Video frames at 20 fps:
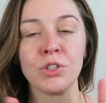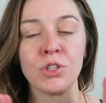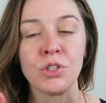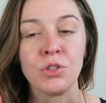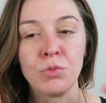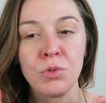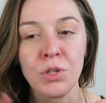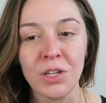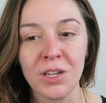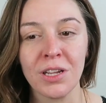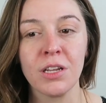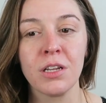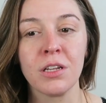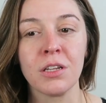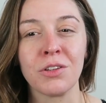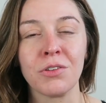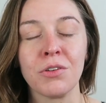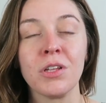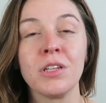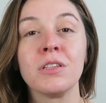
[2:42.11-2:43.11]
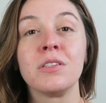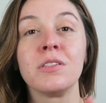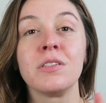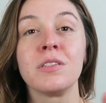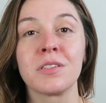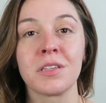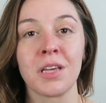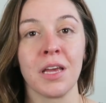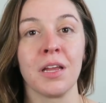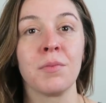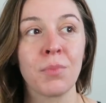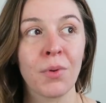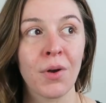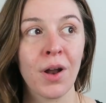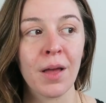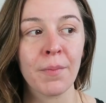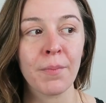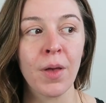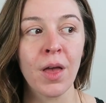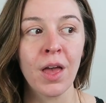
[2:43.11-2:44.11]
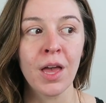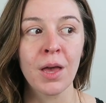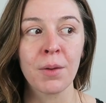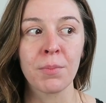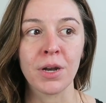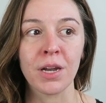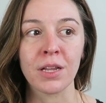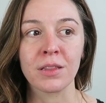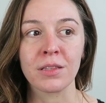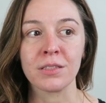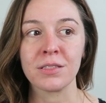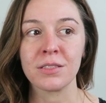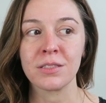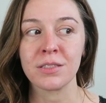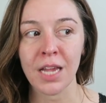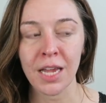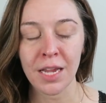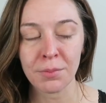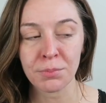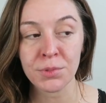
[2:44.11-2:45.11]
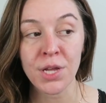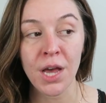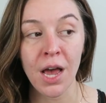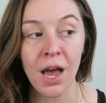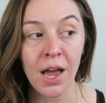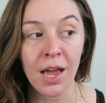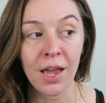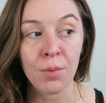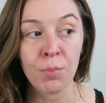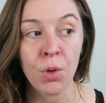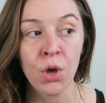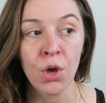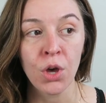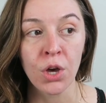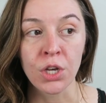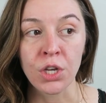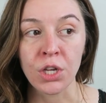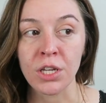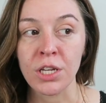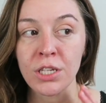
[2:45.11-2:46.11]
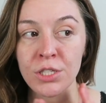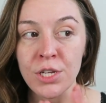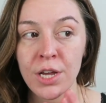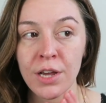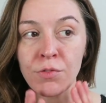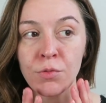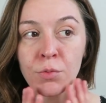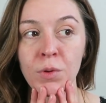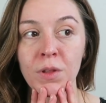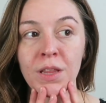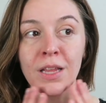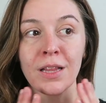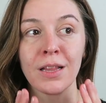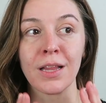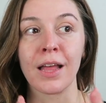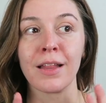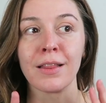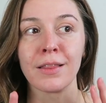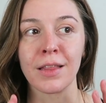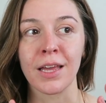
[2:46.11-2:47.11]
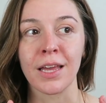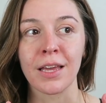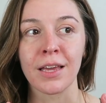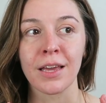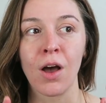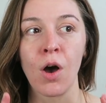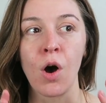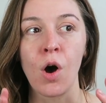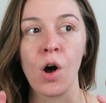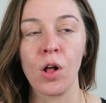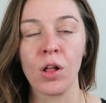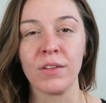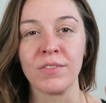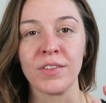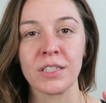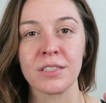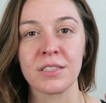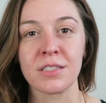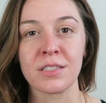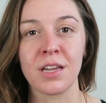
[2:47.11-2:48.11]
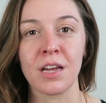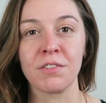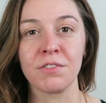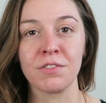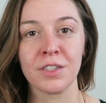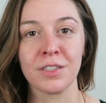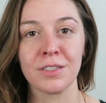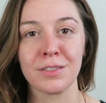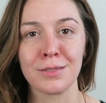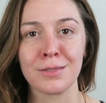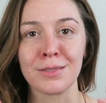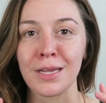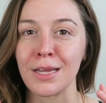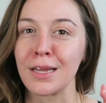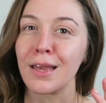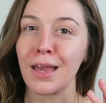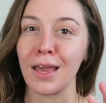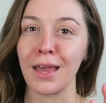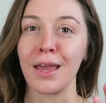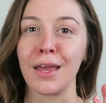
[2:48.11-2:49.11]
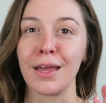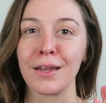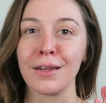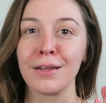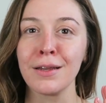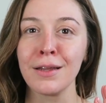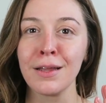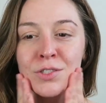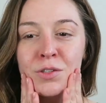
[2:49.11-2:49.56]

You need you need the skin prep, but at the same time, you need to have really let like all that stuff sink in.